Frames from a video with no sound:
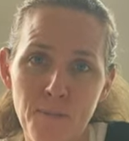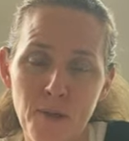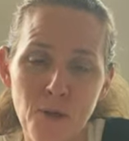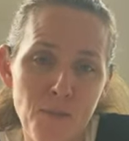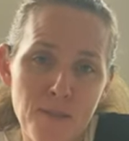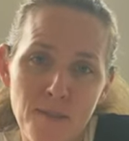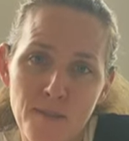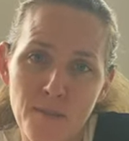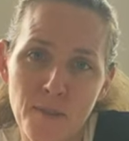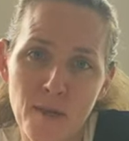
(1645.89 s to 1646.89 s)
I hope to see you
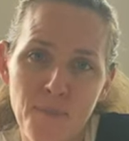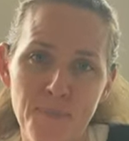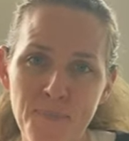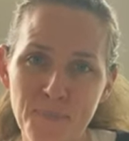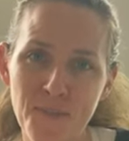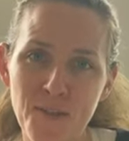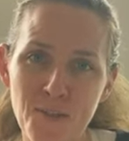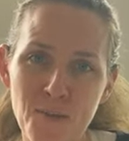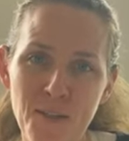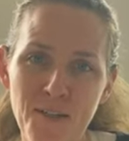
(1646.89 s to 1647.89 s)
sometime. Thanks for being